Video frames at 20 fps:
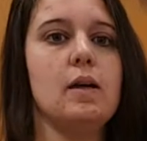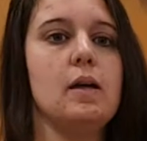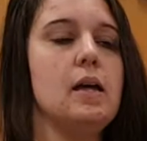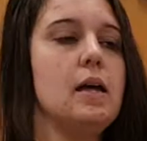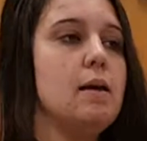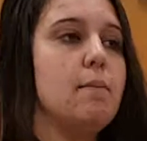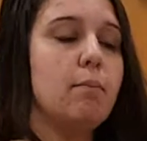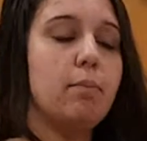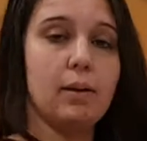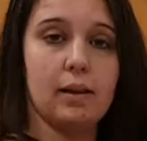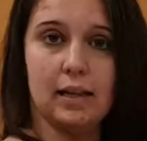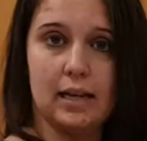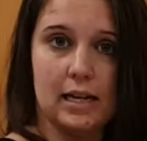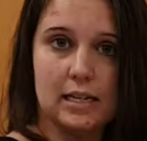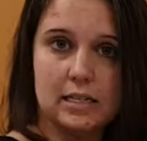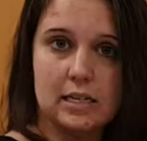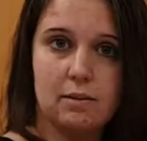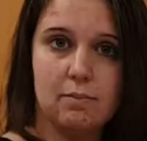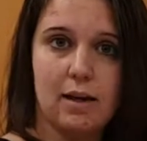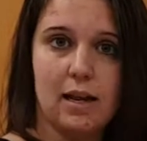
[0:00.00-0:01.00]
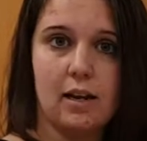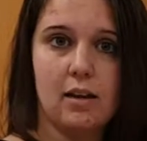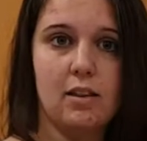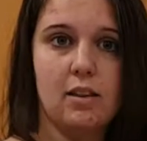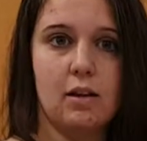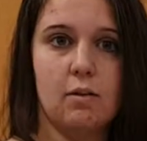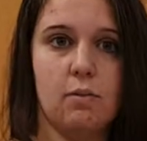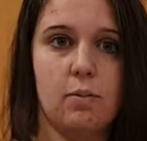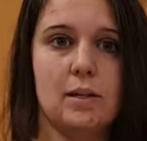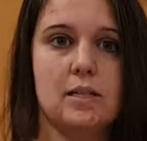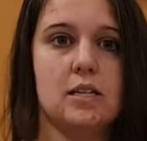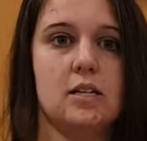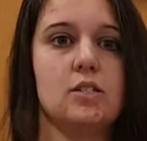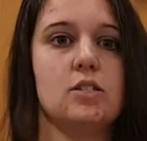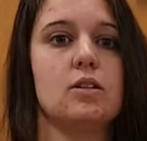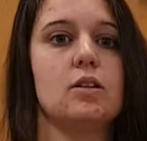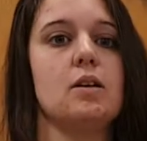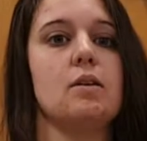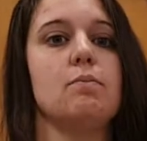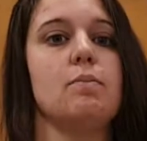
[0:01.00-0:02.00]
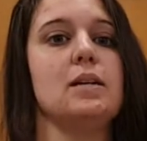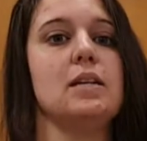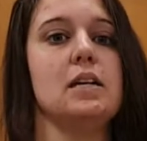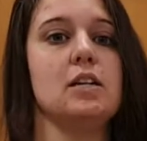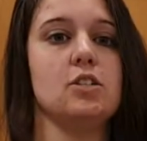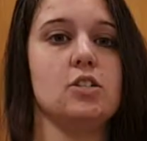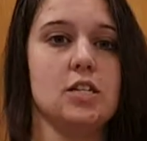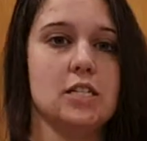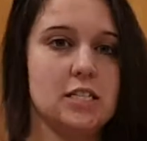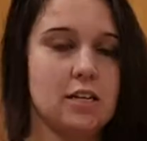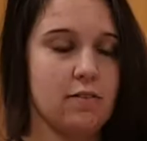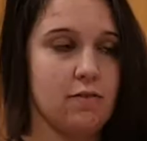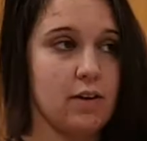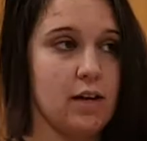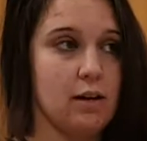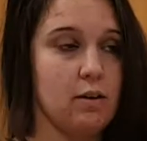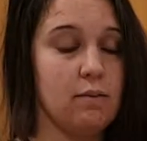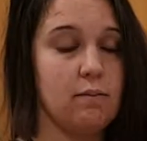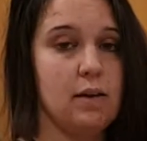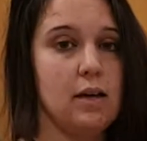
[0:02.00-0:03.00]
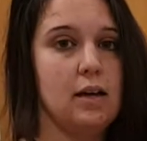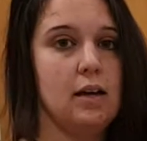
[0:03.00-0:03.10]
implanted metal that potentially could be dangerous if it